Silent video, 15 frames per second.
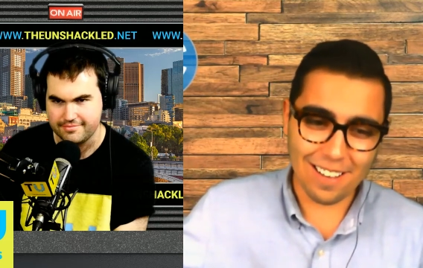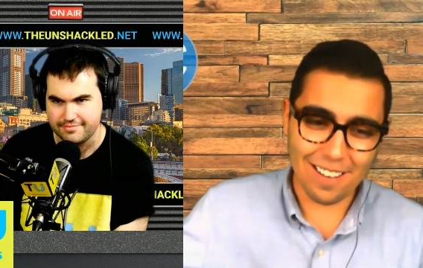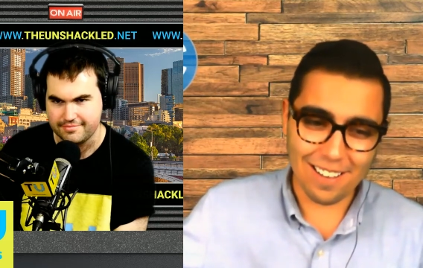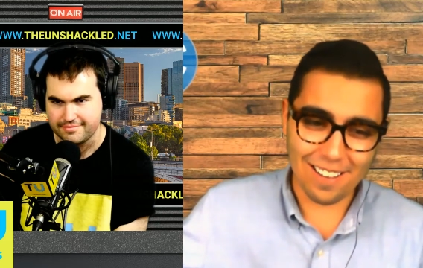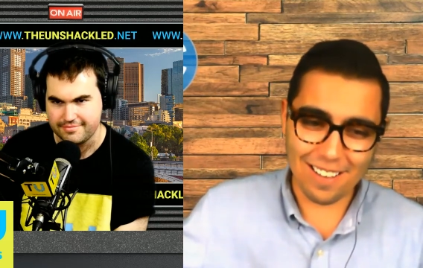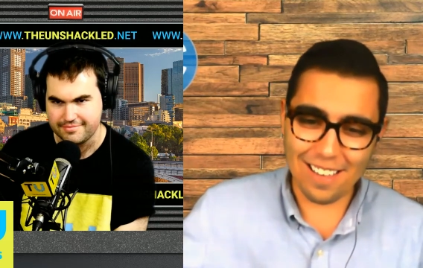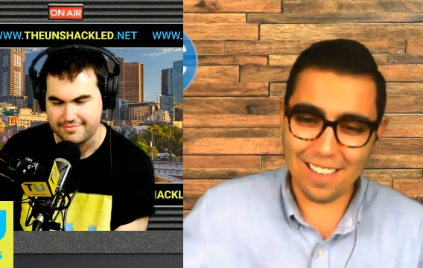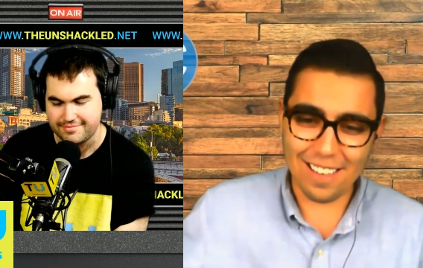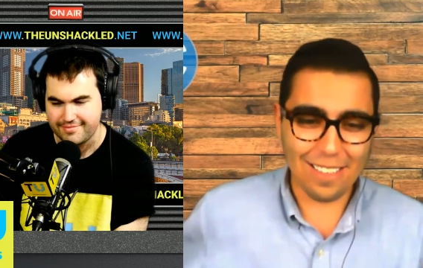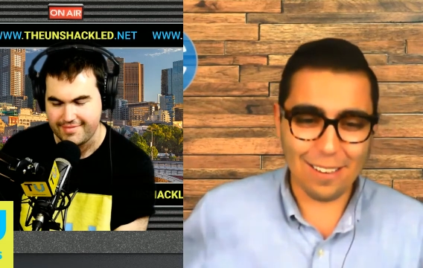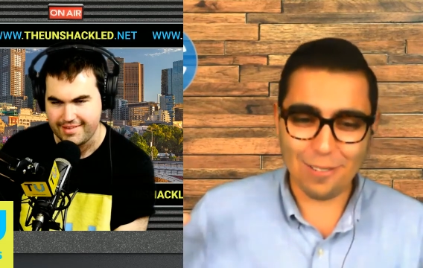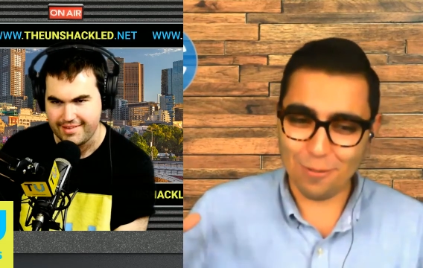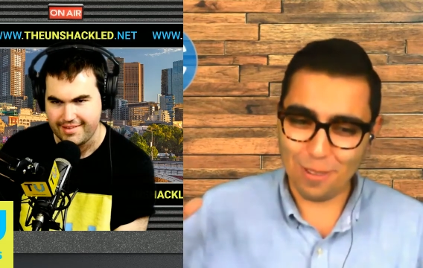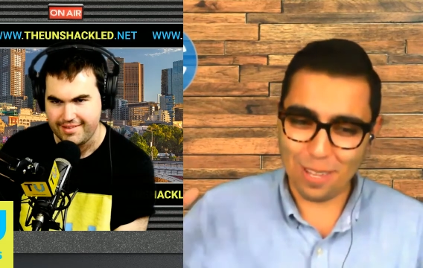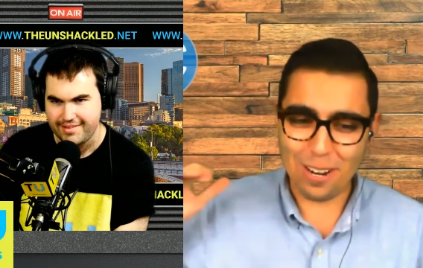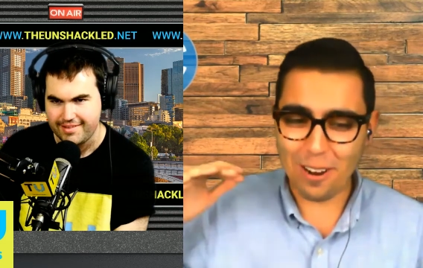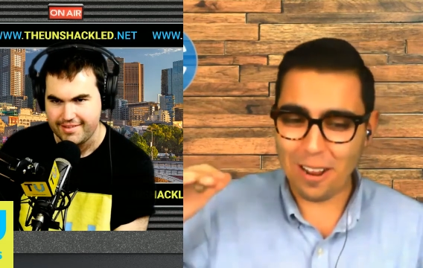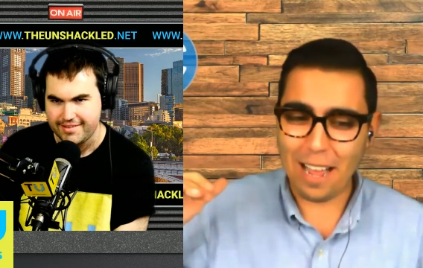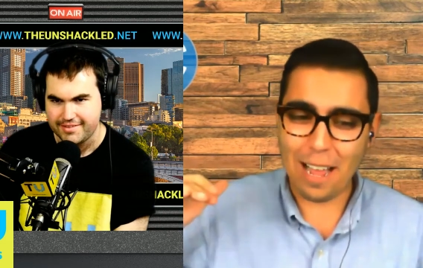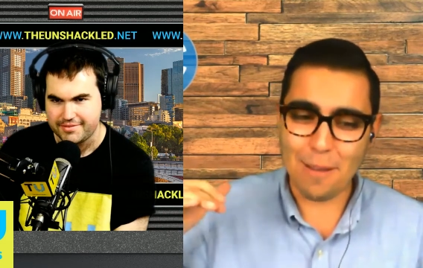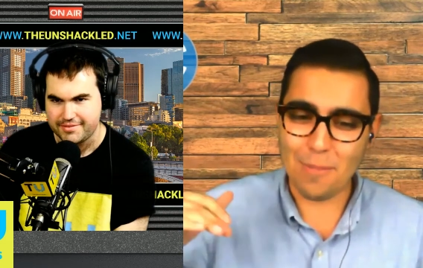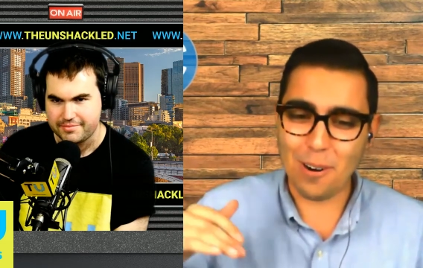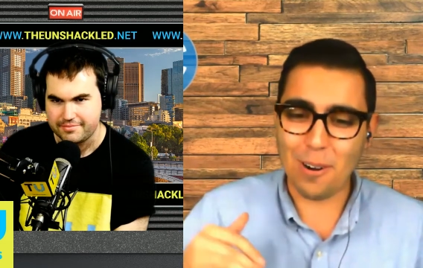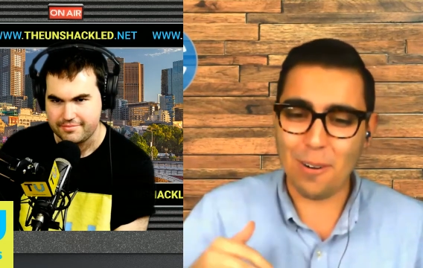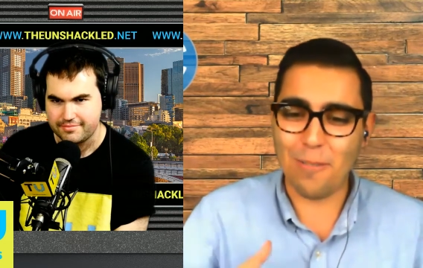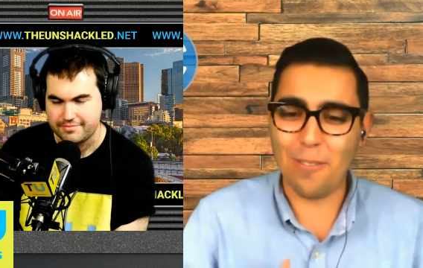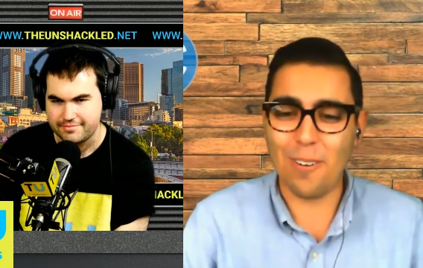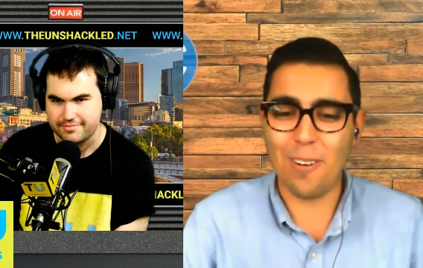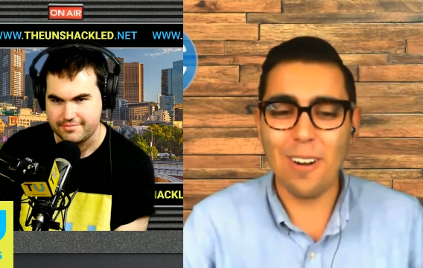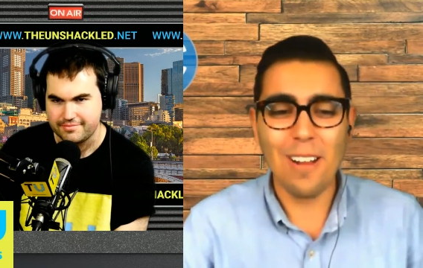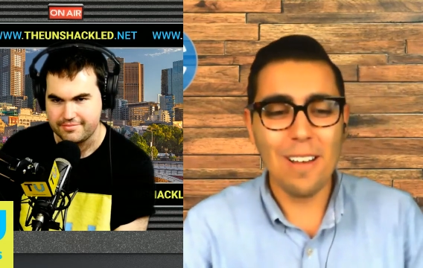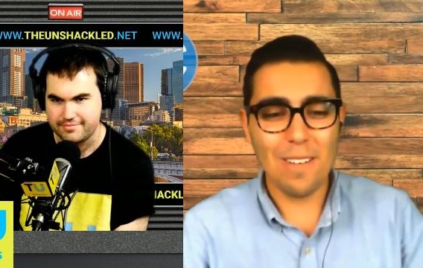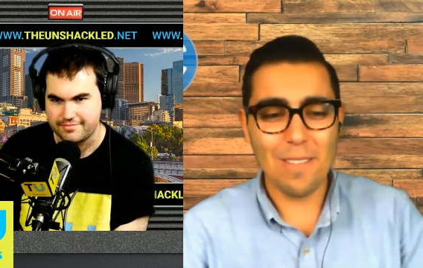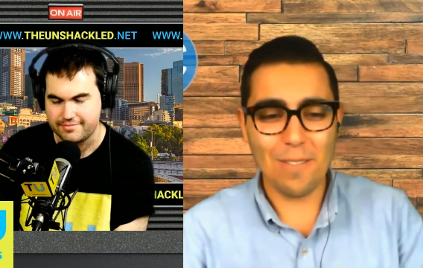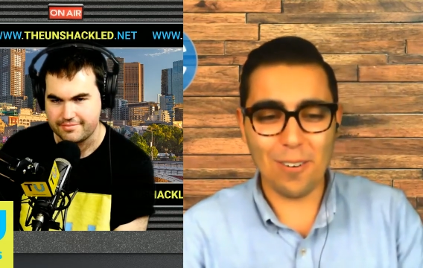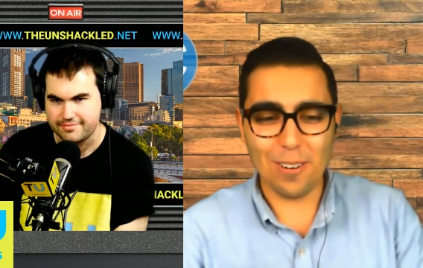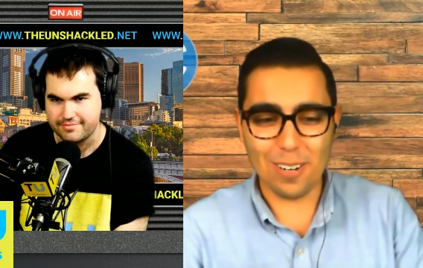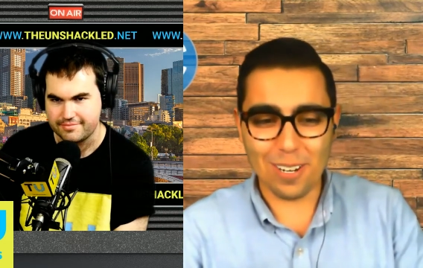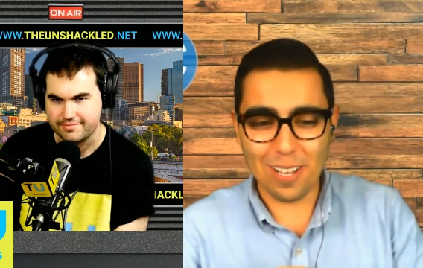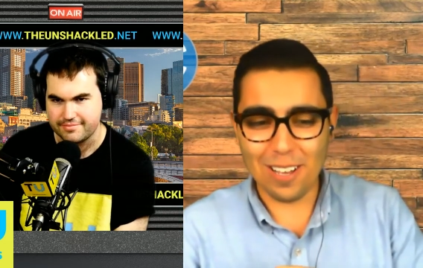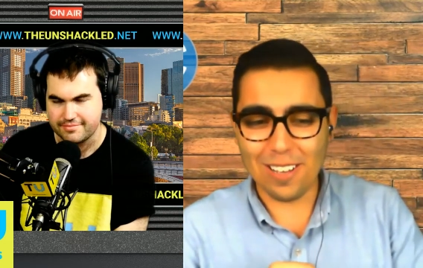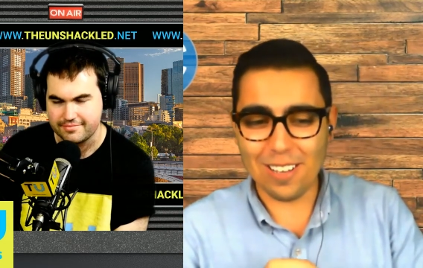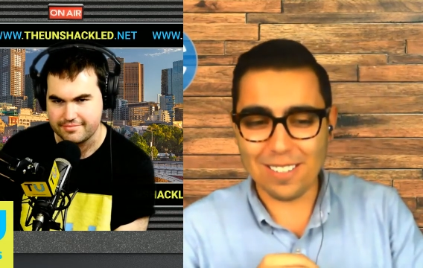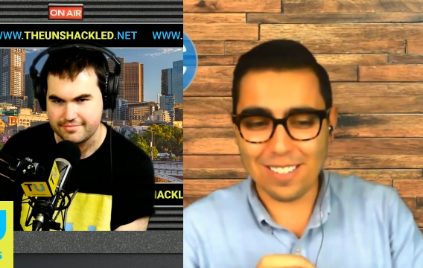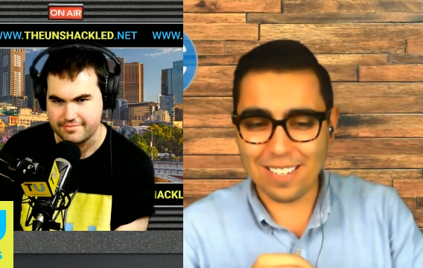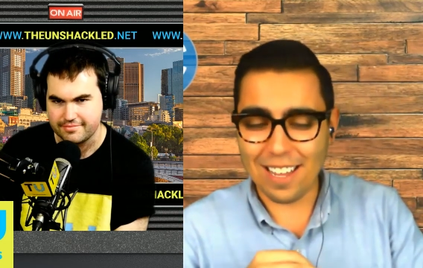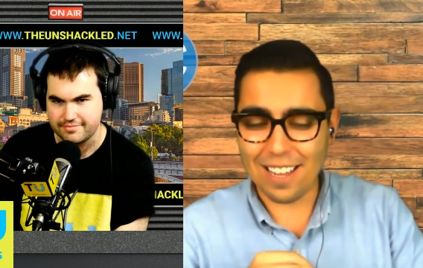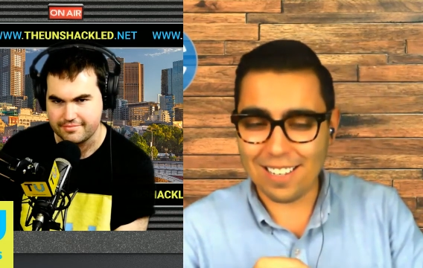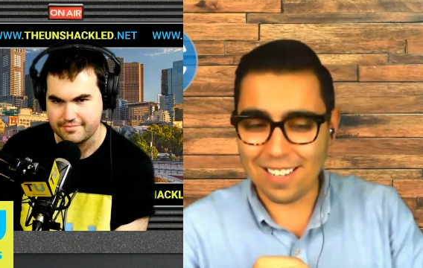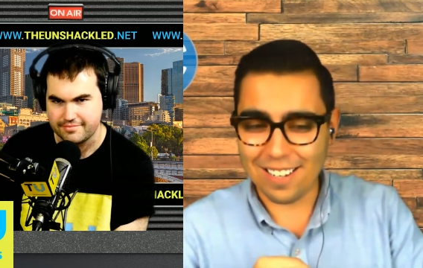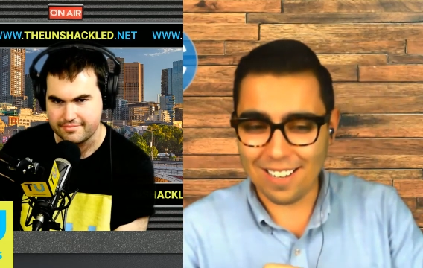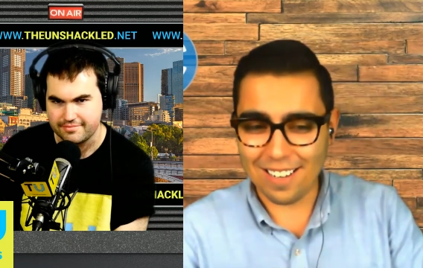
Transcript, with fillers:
Speaker 1: there's really not a high bar for for a state uh,